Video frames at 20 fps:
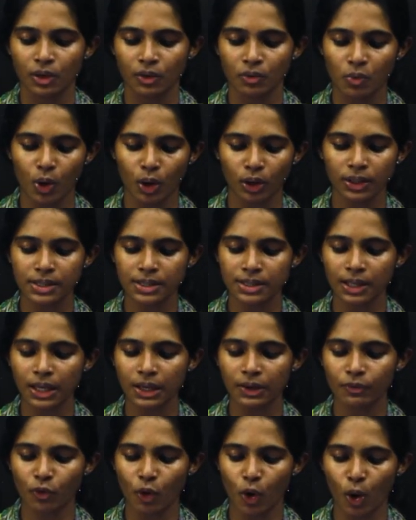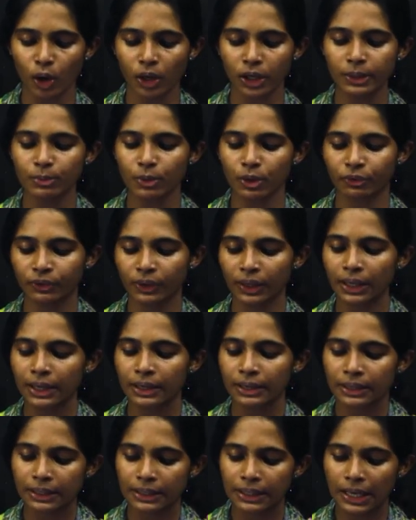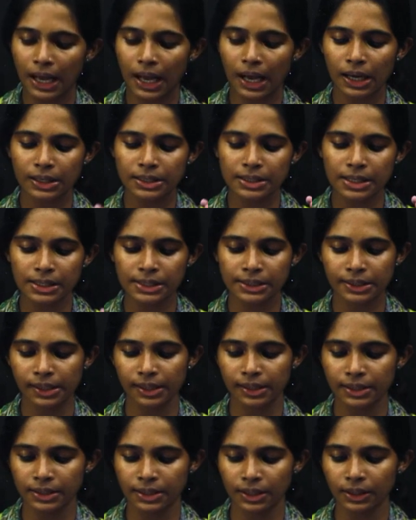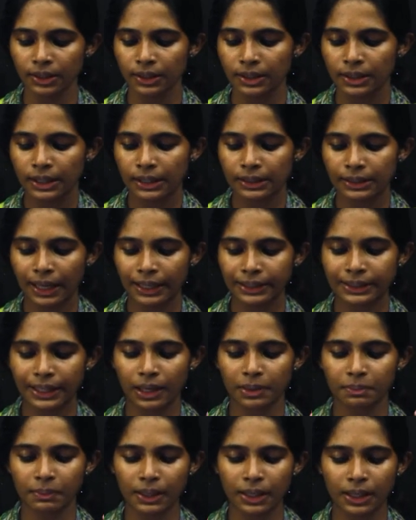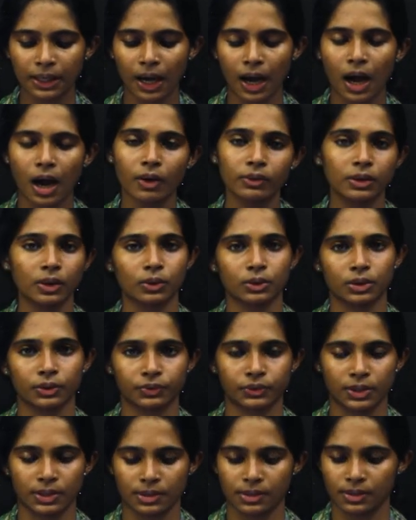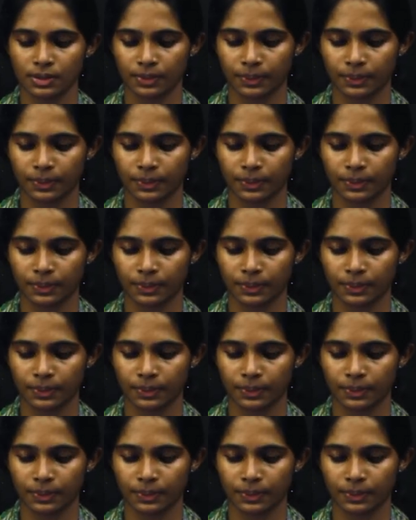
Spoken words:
What is the volume of the largest cylinder that can be carved out of this?